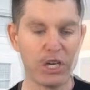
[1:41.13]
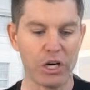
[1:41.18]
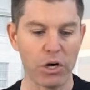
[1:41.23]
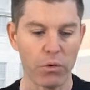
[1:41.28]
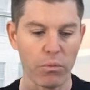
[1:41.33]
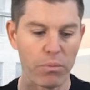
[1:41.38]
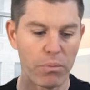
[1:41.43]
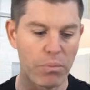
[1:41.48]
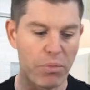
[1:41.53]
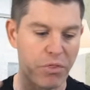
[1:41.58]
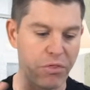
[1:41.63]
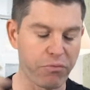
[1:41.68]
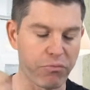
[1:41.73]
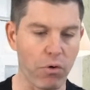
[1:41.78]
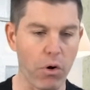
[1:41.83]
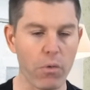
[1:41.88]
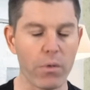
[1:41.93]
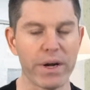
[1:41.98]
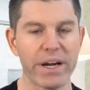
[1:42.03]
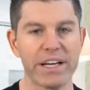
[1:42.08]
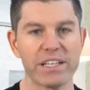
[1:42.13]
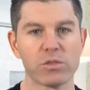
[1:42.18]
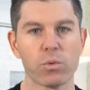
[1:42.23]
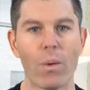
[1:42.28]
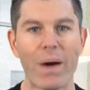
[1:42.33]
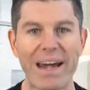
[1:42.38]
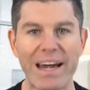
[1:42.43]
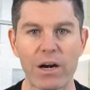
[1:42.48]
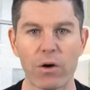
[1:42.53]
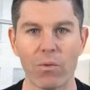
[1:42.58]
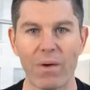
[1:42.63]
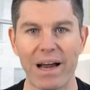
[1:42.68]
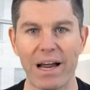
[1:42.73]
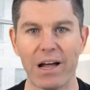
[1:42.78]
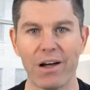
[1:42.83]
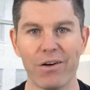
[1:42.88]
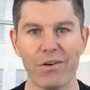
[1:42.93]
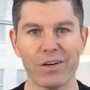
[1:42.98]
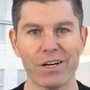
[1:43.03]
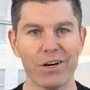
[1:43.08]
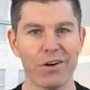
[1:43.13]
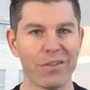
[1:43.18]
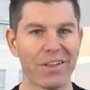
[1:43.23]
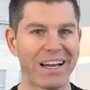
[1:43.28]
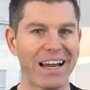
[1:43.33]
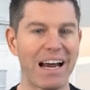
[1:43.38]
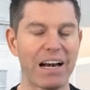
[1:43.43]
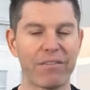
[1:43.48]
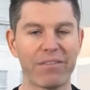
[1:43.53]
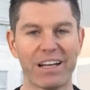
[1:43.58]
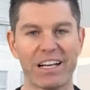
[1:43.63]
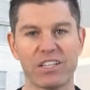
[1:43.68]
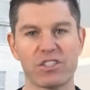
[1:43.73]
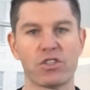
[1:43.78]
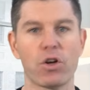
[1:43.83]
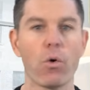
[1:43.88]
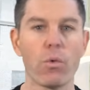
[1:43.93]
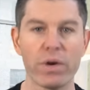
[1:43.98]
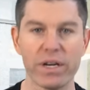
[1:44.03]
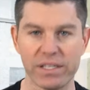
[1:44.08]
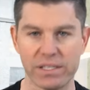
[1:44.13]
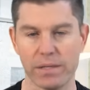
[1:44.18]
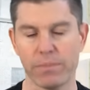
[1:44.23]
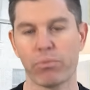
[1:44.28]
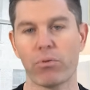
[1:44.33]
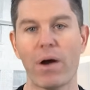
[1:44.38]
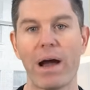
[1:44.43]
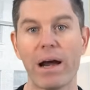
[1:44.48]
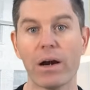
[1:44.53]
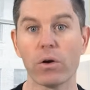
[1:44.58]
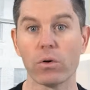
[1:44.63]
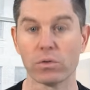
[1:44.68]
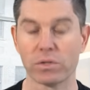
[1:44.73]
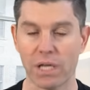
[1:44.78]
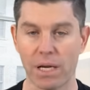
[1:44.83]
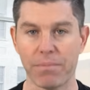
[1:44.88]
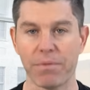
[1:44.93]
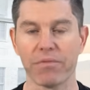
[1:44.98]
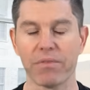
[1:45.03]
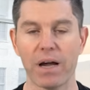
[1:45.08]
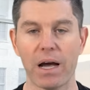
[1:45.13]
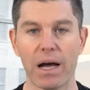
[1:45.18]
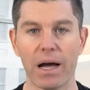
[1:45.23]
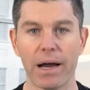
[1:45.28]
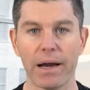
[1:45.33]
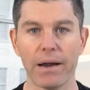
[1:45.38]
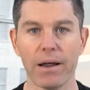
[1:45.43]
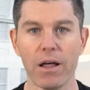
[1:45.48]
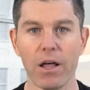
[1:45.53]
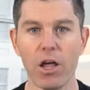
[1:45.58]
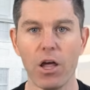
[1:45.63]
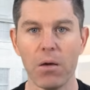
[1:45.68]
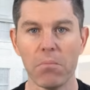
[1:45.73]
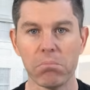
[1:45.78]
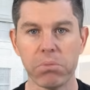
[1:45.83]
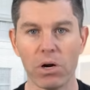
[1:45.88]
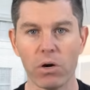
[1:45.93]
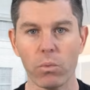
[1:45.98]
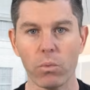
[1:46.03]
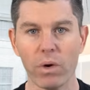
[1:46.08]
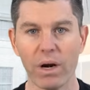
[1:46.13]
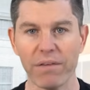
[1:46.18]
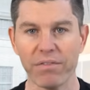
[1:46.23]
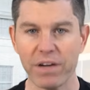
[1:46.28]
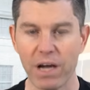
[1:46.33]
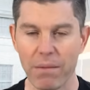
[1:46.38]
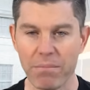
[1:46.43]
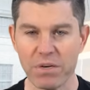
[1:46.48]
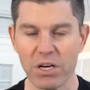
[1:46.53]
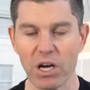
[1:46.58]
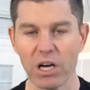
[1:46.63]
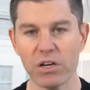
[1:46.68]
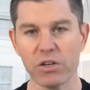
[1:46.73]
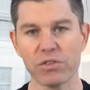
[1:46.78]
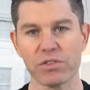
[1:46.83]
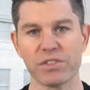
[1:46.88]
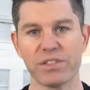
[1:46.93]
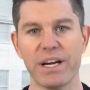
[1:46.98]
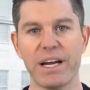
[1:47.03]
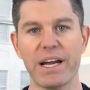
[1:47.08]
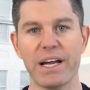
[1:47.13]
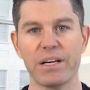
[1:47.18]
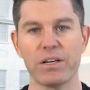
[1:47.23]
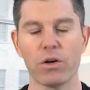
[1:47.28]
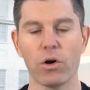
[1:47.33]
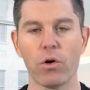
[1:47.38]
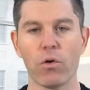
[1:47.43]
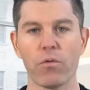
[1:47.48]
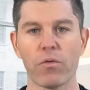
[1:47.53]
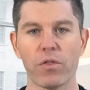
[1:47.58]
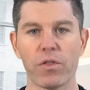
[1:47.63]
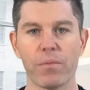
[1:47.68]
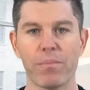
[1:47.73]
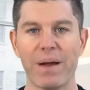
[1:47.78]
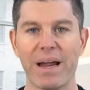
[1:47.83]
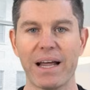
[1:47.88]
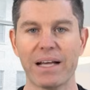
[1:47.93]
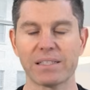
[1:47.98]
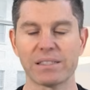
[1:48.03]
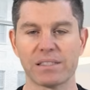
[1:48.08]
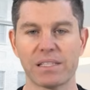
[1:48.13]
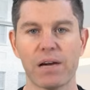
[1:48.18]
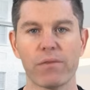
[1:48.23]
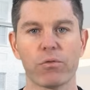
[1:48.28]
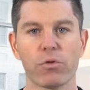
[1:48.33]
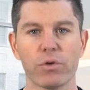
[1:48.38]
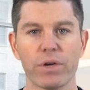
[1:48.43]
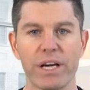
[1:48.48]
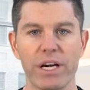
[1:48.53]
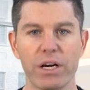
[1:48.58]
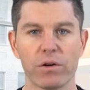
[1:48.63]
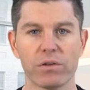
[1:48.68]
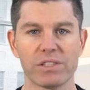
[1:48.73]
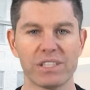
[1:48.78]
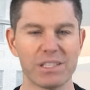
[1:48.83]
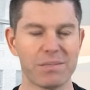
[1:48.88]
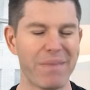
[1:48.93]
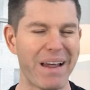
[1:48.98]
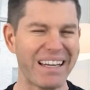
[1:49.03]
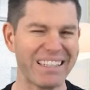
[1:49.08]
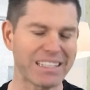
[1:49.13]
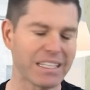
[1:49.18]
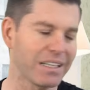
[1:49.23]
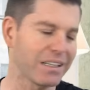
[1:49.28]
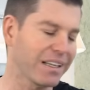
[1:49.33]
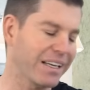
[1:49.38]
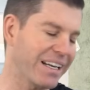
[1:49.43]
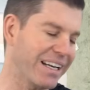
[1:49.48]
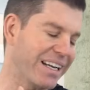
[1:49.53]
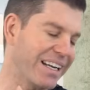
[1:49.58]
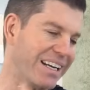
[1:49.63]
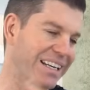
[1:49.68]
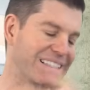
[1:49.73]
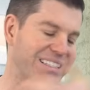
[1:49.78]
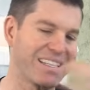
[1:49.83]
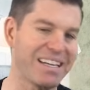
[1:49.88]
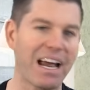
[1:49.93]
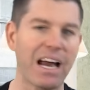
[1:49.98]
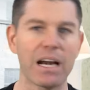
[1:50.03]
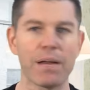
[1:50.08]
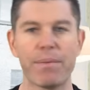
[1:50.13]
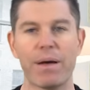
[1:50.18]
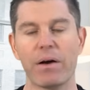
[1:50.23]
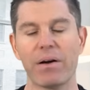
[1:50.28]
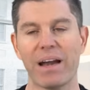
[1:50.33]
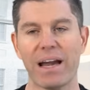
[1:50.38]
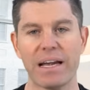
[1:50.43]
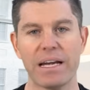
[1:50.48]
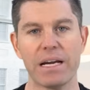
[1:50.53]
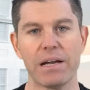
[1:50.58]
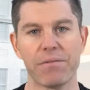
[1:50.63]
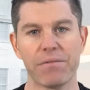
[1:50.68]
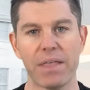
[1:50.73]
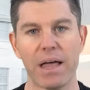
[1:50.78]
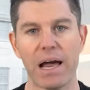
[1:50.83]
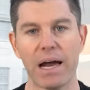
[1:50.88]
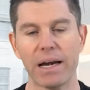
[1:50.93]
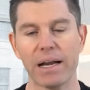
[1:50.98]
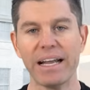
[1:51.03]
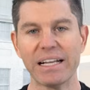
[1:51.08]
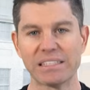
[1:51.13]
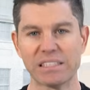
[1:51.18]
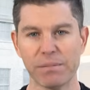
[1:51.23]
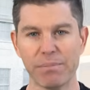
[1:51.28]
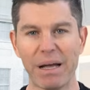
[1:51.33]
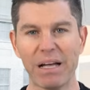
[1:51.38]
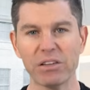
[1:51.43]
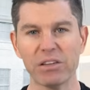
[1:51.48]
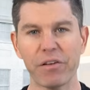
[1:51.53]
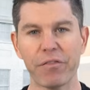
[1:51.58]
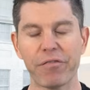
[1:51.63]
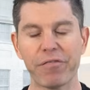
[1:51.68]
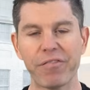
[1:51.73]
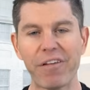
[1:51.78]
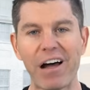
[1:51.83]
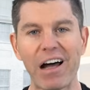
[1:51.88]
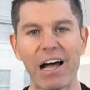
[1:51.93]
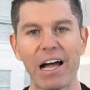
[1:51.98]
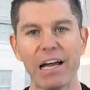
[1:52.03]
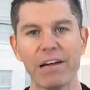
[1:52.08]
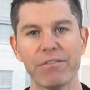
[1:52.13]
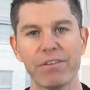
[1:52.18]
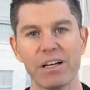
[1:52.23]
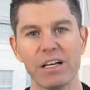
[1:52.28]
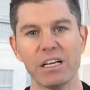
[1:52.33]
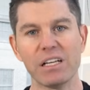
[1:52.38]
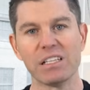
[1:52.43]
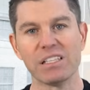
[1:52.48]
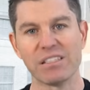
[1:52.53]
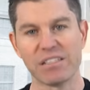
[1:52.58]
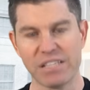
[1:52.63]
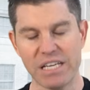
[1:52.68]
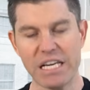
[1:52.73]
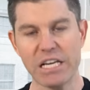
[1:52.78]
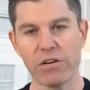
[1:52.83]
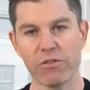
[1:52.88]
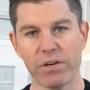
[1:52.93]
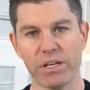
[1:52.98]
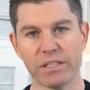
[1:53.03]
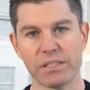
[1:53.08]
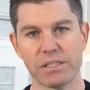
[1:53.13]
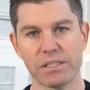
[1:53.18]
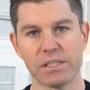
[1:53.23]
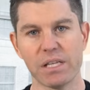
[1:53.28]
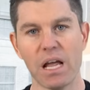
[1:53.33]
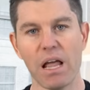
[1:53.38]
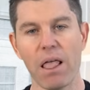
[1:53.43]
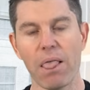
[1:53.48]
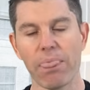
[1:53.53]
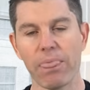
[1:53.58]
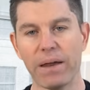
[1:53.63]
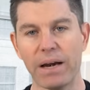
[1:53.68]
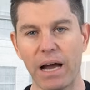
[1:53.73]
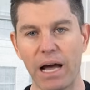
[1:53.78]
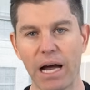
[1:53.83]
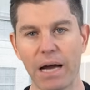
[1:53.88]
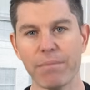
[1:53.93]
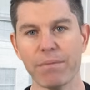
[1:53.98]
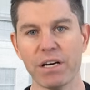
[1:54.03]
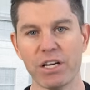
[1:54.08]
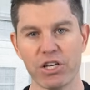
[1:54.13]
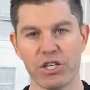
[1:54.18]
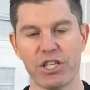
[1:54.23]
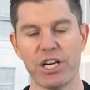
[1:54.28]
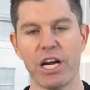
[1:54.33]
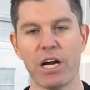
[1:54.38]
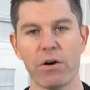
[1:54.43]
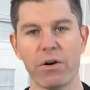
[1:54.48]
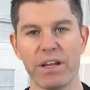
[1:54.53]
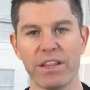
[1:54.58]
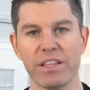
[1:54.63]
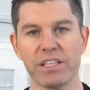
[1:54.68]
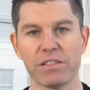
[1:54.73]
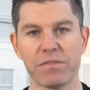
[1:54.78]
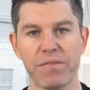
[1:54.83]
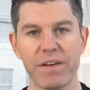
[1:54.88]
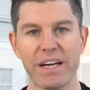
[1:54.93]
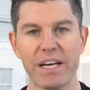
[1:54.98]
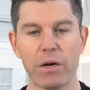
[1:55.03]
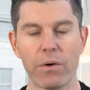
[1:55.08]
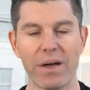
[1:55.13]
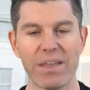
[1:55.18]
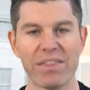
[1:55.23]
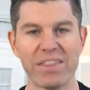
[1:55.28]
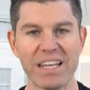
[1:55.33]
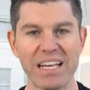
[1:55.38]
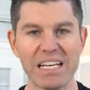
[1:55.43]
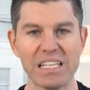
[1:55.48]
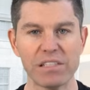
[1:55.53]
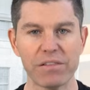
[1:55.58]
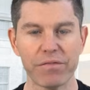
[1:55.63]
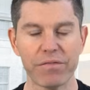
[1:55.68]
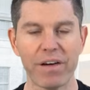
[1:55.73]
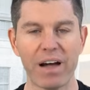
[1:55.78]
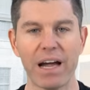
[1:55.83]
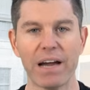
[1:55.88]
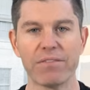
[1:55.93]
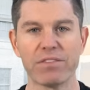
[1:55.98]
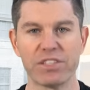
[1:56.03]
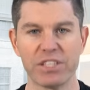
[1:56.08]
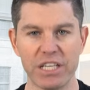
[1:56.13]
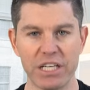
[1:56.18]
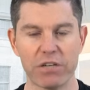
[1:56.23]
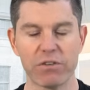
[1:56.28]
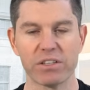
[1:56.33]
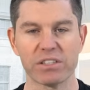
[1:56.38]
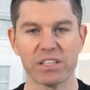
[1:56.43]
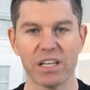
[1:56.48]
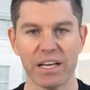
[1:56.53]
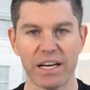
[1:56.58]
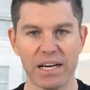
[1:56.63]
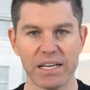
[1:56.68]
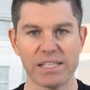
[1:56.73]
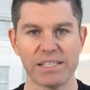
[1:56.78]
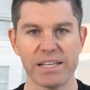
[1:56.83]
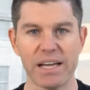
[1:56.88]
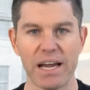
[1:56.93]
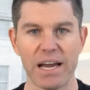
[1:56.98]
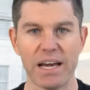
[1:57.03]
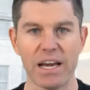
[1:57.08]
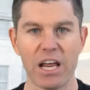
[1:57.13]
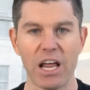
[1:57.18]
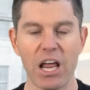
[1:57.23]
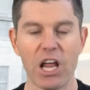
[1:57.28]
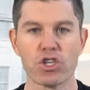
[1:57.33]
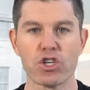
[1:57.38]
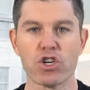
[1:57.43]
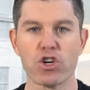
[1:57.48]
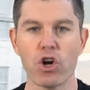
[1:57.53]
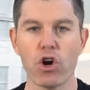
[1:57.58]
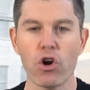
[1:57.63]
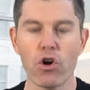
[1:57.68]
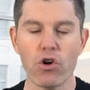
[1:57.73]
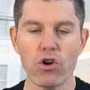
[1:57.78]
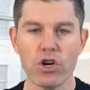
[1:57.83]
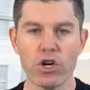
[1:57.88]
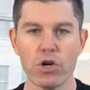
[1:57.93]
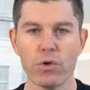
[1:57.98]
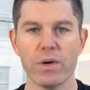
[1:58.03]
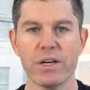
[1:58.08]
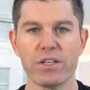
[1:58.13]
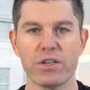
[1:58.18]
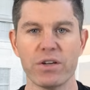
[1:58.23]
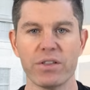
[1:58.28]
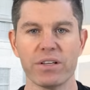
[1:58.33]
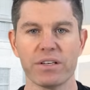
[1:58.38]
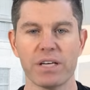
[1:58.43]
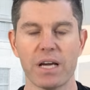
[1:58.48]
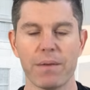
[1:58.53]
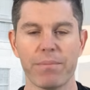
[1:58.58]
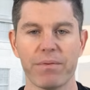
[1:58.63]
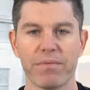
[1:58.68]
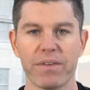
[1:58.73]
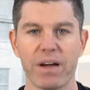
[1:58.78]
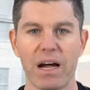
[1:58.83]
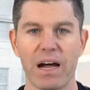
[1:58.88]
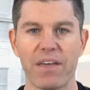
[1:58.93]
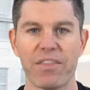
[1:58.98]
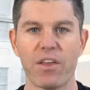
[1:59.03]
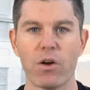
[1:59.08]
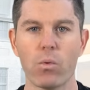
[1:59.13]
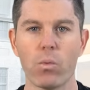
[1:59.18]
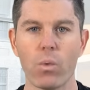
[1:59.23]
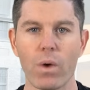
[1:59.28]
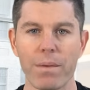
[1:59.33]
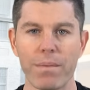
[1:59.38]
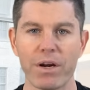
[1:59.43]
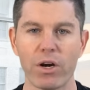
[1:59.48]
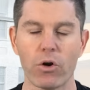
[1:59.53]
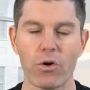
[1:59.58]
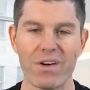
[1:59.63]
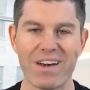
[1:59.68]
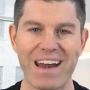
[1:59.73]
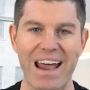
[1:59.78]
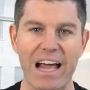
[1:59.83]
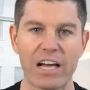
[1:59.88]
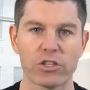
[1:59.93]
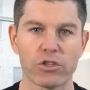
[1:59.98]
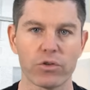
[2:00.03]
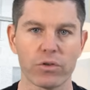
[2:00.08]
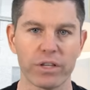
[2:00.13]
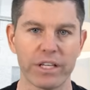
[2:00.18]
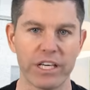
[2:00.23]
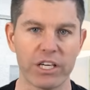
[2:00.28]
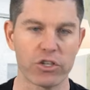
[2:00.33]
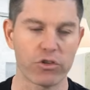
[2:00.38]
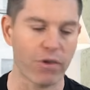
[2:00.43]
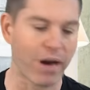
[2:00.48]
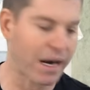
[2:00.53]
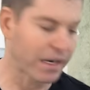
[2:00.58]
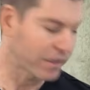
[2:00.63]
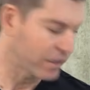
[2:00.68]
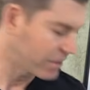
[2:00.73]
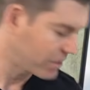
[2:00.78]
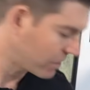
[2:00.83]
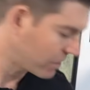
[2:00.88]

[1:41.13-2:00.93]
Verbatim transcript: you know, throwing his weight around, you know, the kind of like a Tony Soprano type of guy. But what I've come to understand over the past several years is masculinity is not about any of that. It's about the five secrets that I'm gonna share in this video. And these five secrets, like I said, turn you into the type of guy that women are naturally attracted